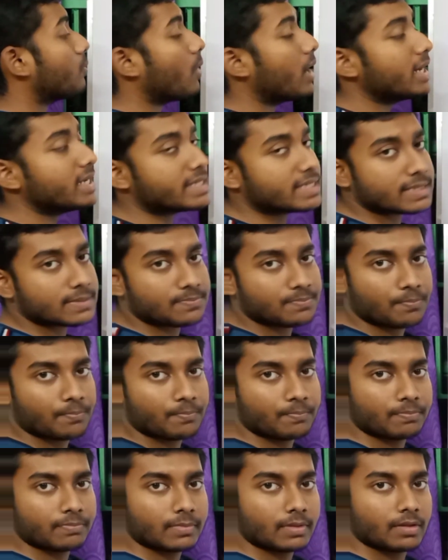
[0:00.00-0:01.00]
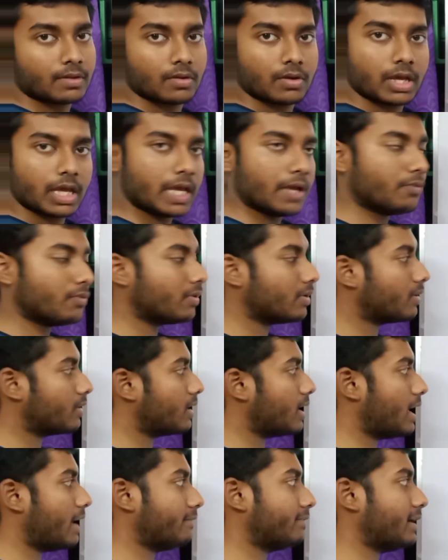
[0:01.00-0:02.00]
point? You
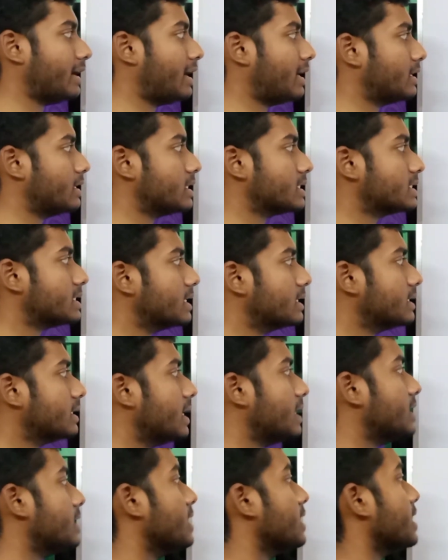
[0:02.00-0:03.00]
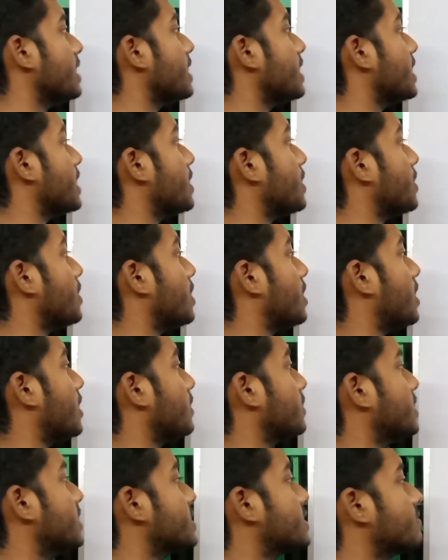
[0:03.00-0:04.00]
have to understand that
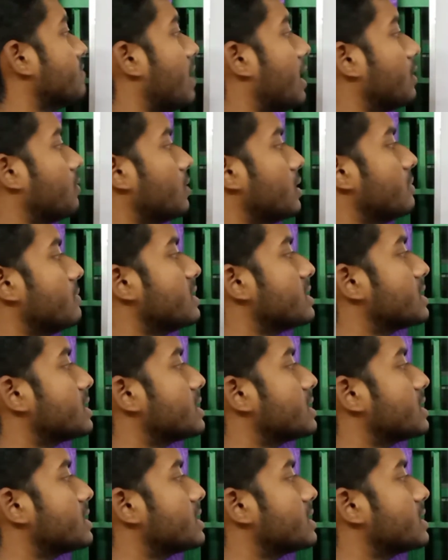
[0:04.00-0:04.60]
this value will be